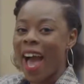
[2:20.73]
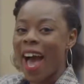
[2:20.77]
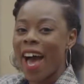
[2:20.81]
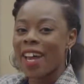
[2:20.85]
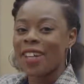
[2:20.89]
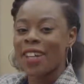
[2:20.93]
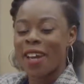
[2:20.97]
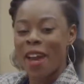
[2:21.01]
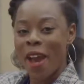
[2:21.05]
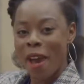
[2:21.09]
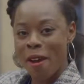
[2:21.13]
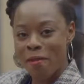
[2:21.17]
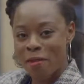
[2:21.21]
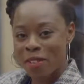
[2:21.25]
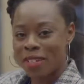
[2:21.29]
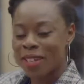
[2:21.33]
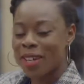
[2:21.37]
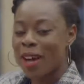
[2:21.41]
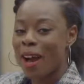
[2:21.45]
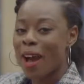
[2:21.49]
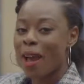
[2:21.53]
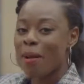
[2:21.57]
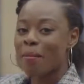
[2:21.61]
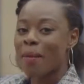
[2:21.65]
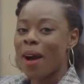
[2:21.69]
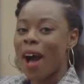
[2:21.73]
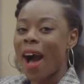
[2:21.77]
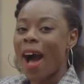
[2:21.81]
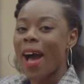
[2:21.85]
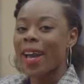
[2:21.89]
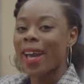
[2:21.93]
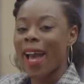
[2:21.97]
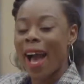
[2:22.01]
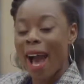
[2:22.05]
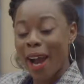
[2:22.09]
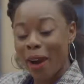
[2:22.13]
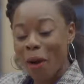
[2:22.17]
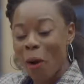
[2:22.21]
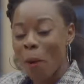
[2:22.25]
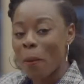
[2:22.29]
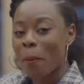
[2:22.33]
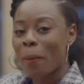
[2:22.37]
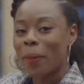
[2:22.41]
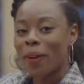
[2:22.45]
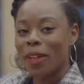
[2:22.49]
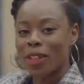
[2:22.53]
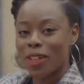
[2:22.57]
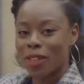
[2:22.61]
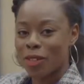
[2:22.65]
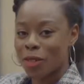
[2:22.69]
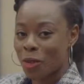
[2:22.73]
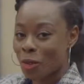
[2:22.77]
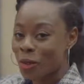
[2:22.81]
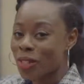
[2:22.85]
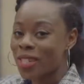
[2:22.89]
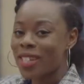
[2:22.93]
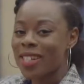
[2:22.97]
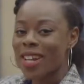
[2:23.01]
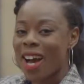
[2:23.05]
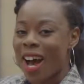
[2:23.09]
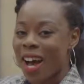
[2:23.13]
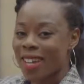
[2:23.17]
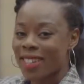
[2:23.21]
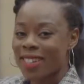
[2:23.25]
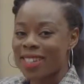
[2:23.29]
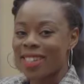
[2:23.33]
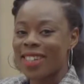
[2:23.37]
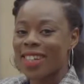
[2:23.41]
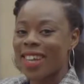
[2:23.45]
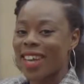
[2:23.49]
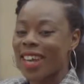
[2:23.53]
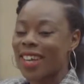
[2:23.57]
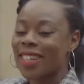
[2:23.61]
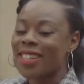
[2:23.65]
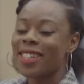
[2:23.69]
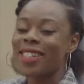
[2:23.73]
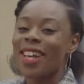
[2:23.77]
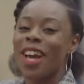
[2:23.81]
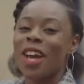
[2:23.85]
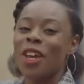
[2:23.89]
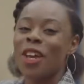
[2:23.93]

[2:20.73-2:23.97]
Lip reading: And every time I accomplish those tasks, it,